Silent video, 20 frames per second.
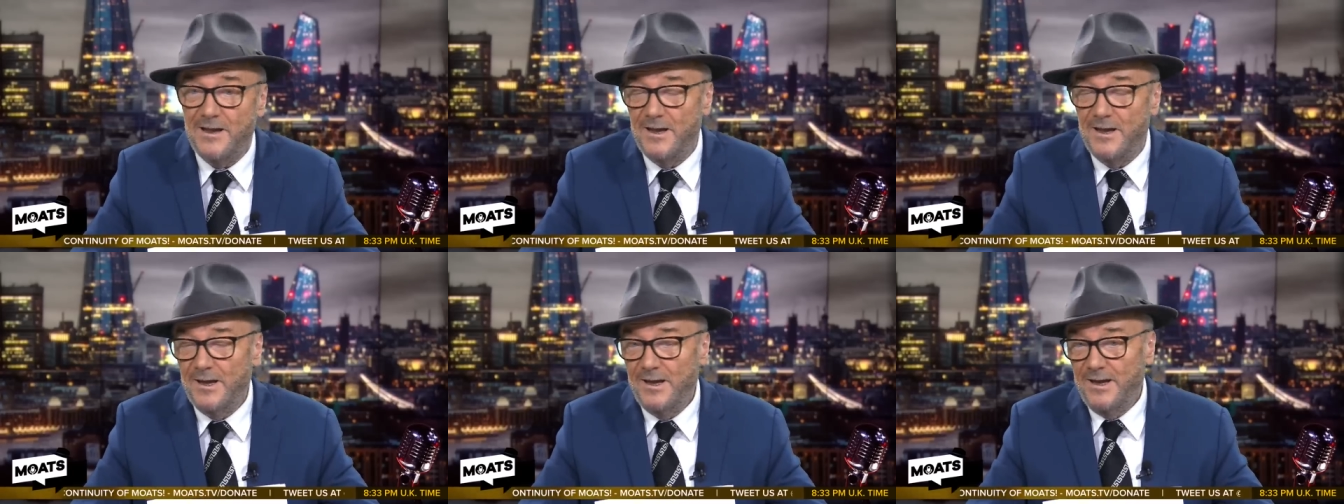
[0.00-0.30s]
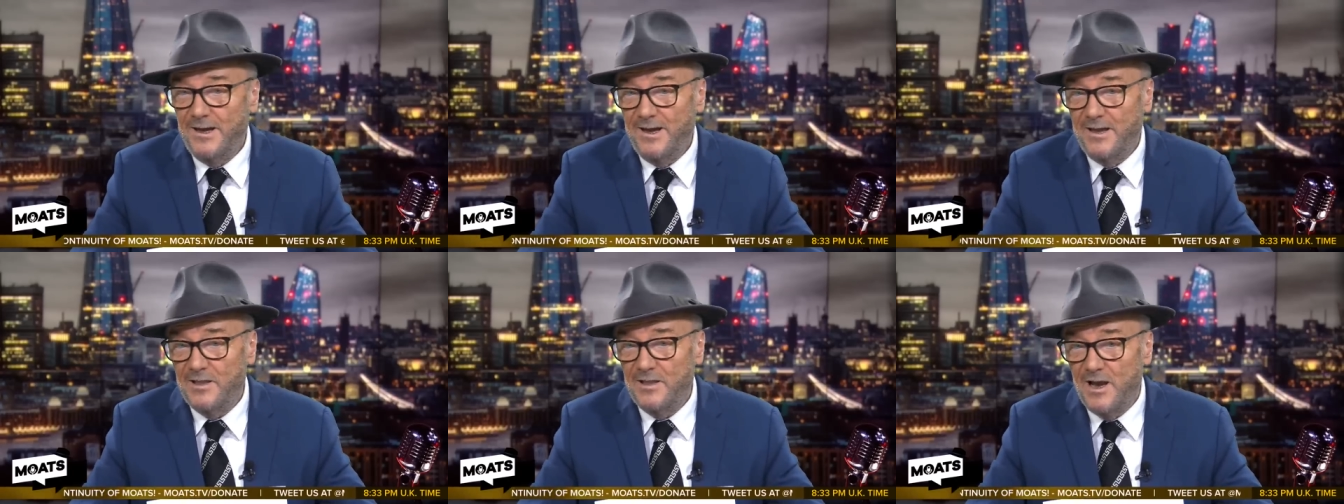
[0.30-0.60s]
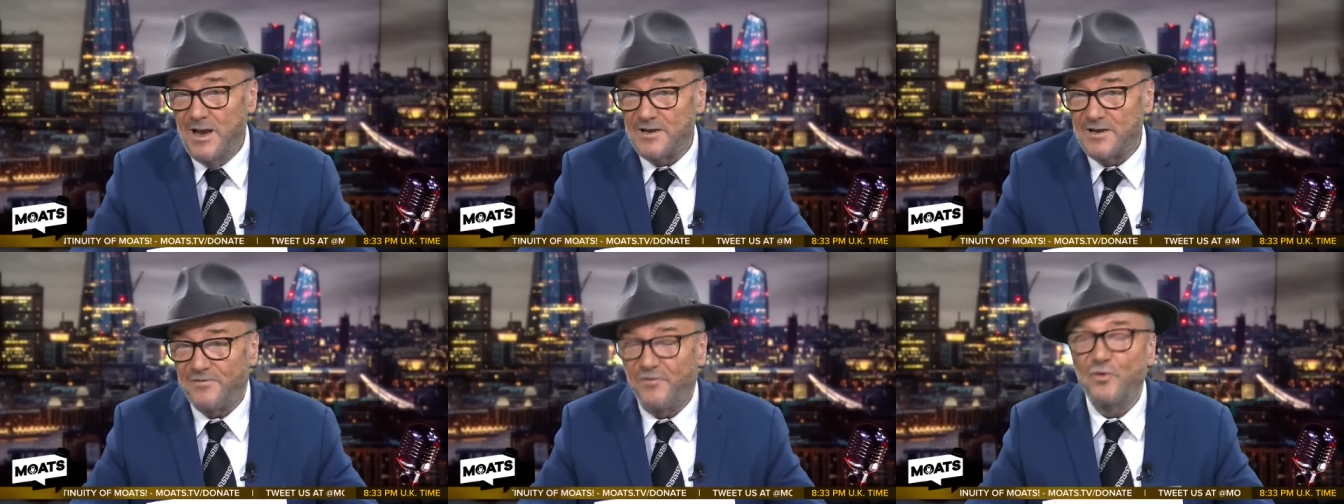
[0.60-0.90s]
in the
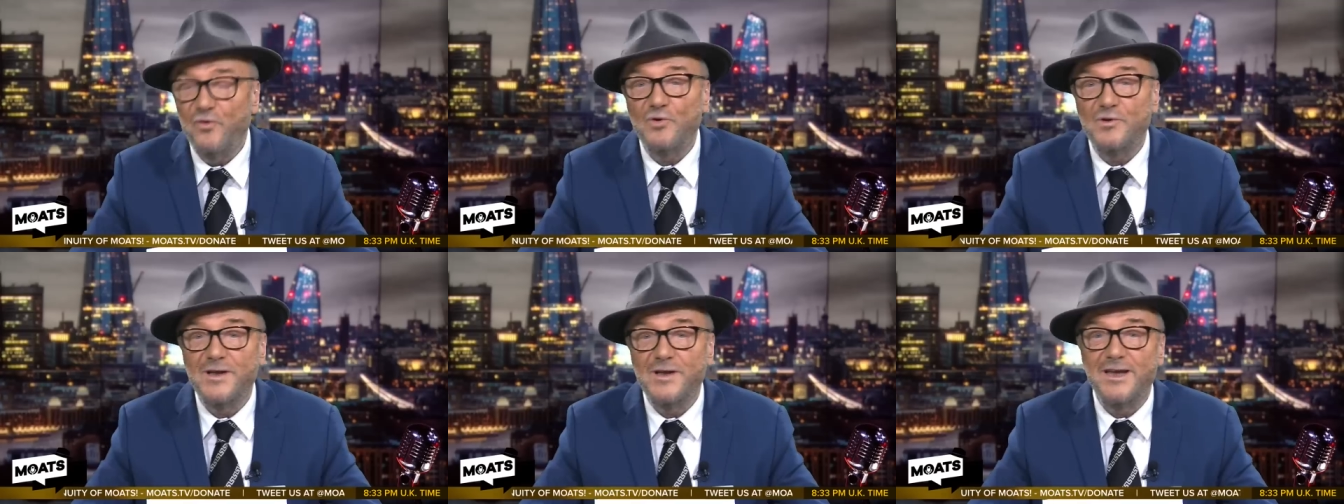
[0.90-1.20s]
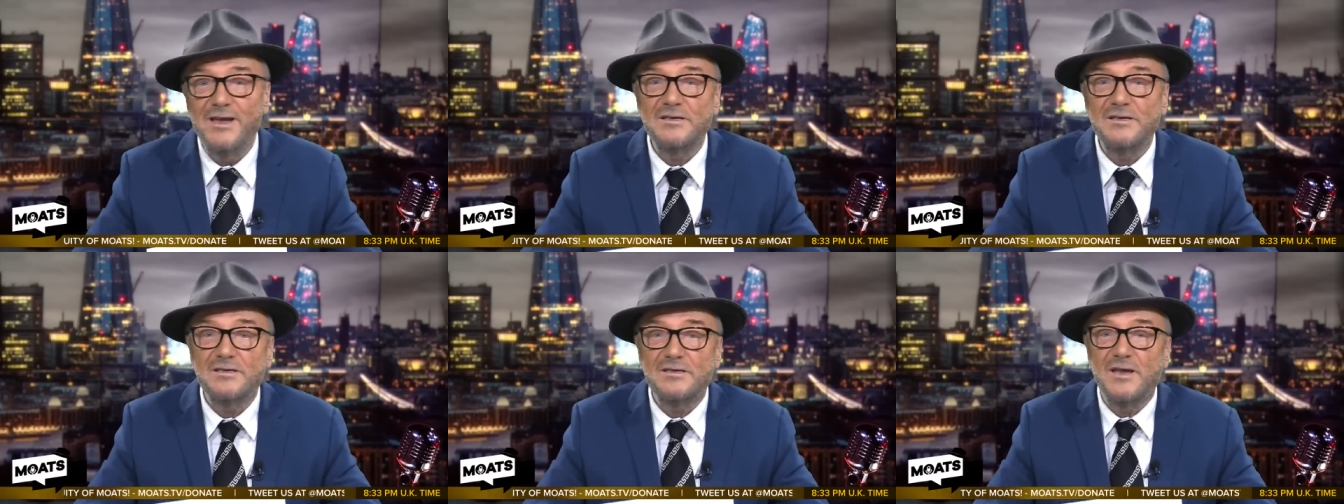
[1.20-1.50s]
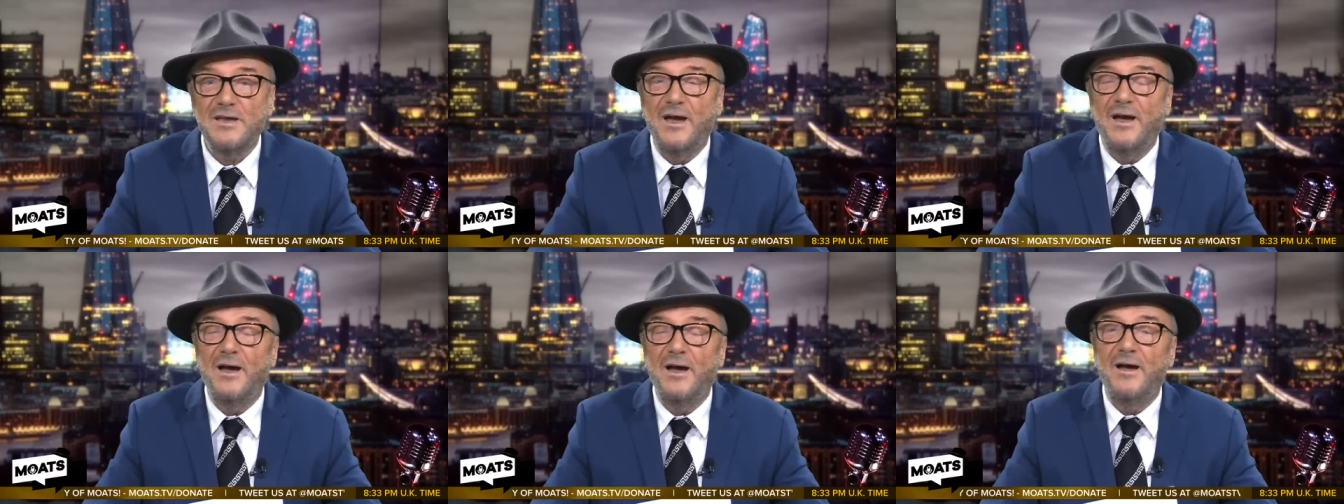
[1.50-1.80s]
last few days
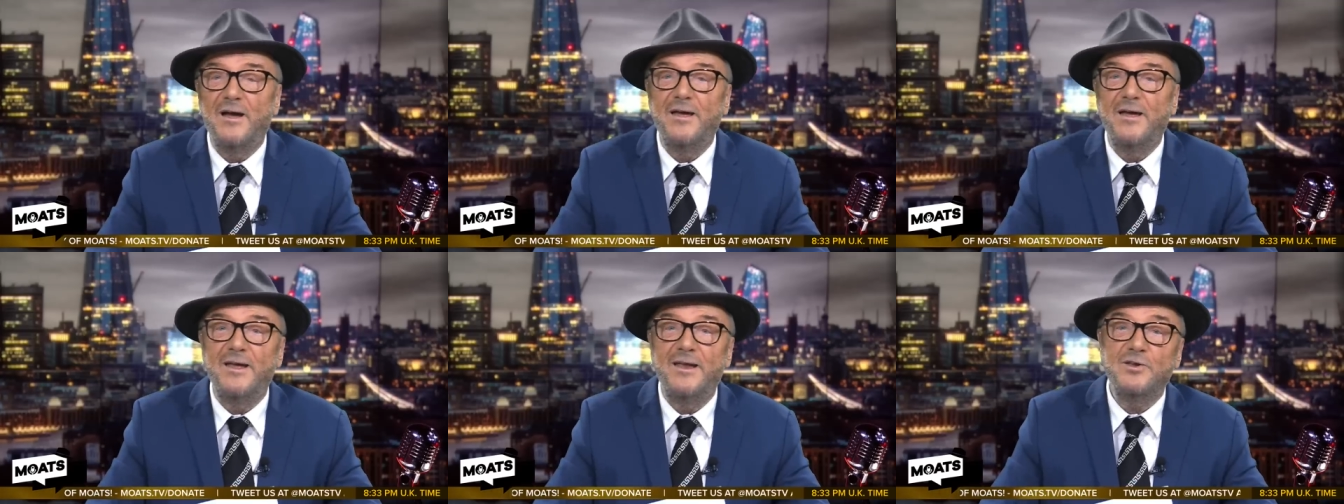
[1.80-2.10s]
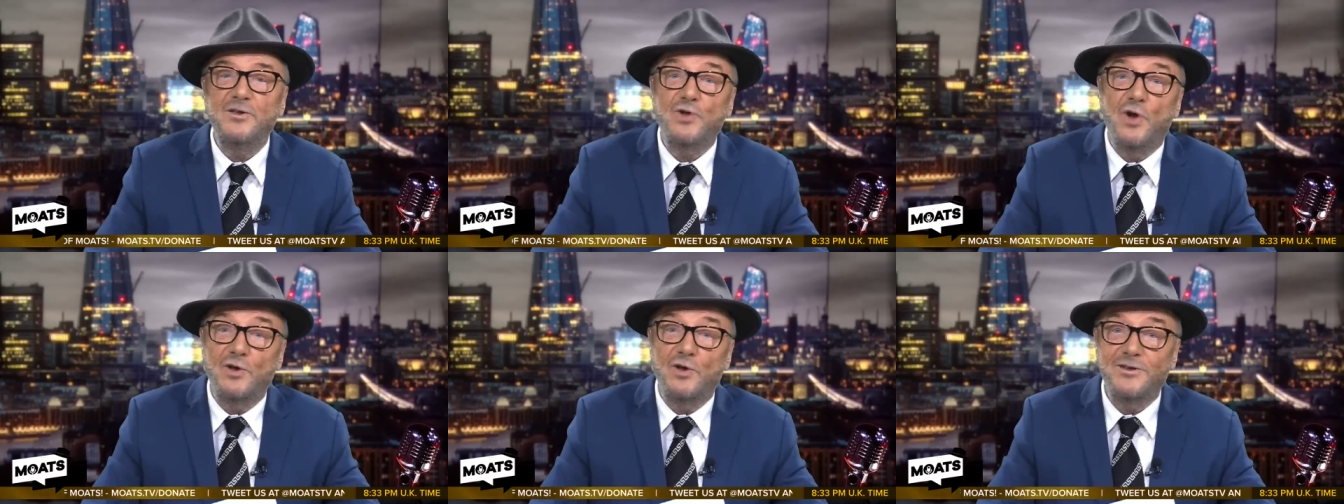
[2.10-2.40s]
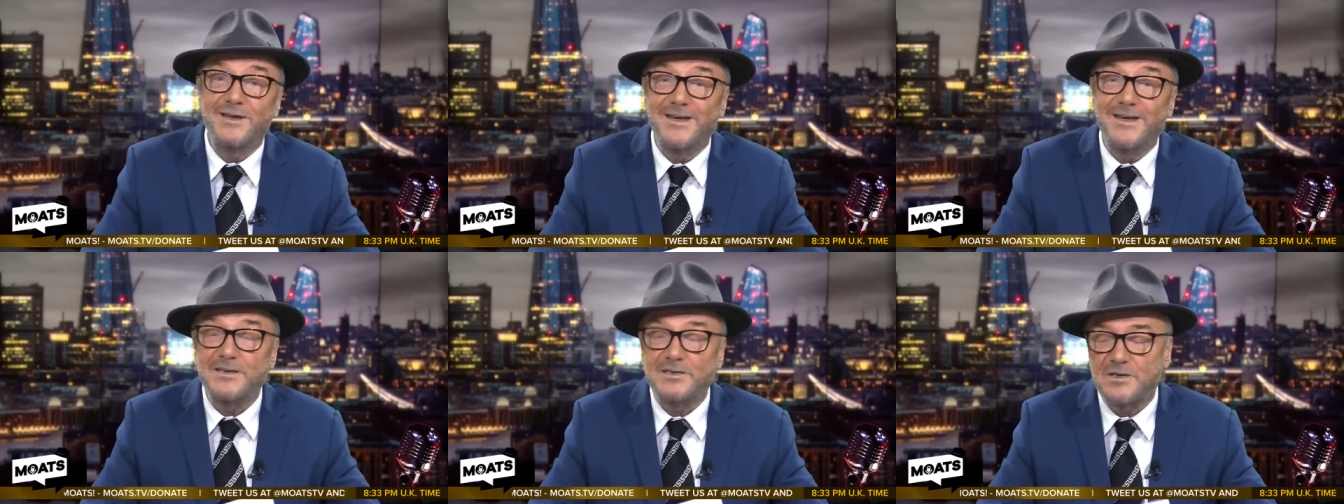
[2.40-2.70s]
in
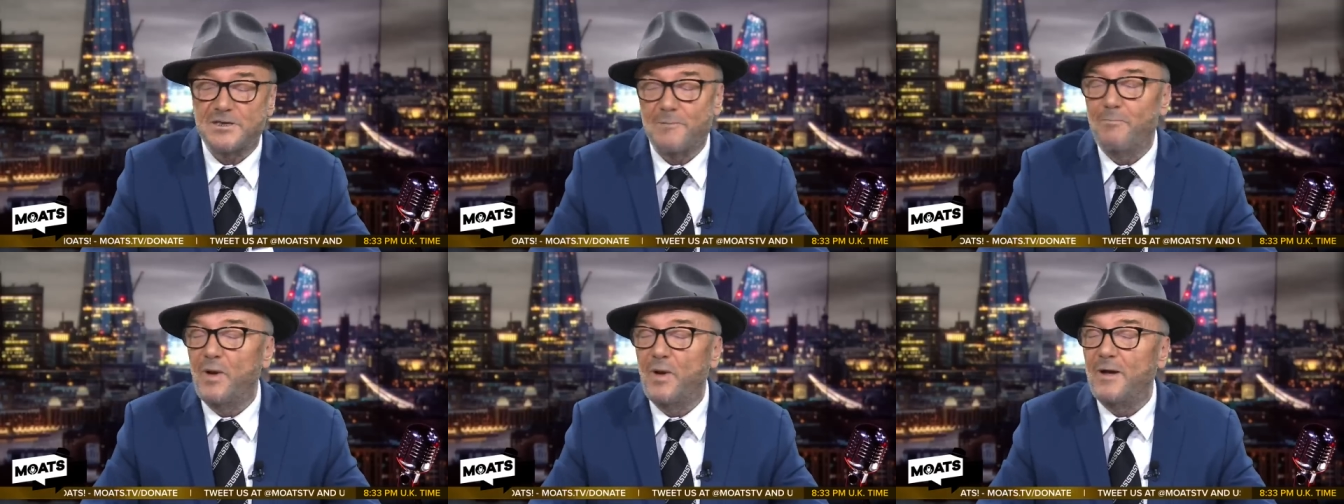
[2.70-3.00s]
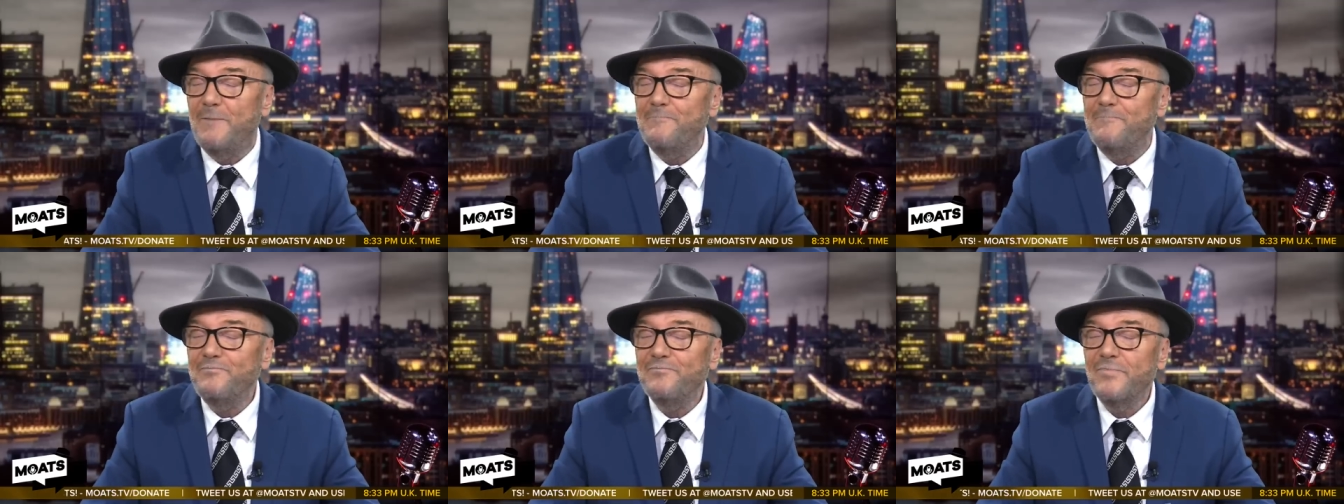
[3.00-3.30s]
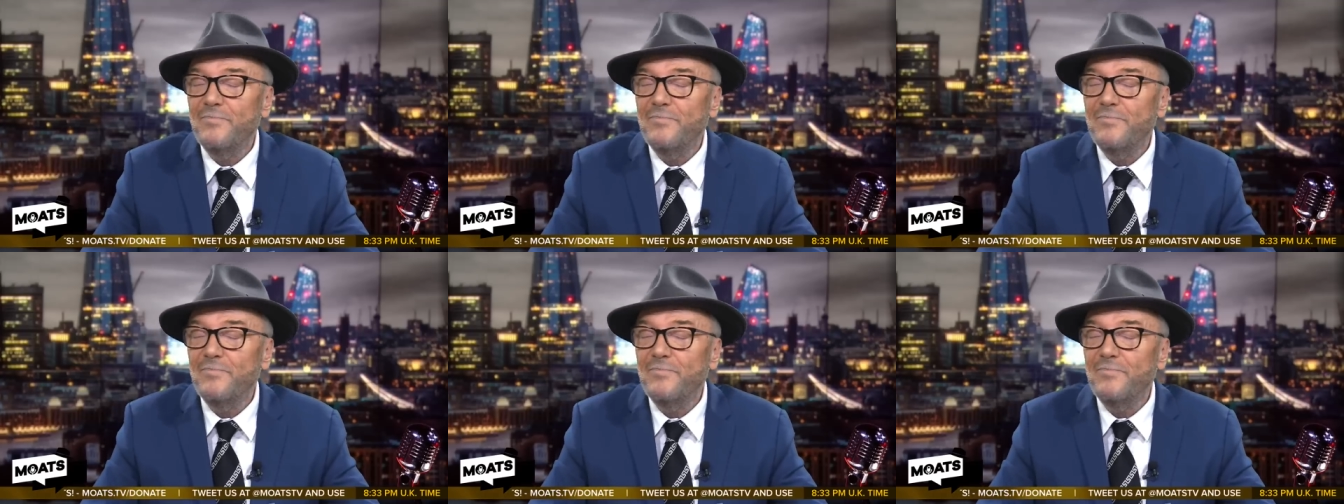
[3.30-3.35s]
Donetsk. But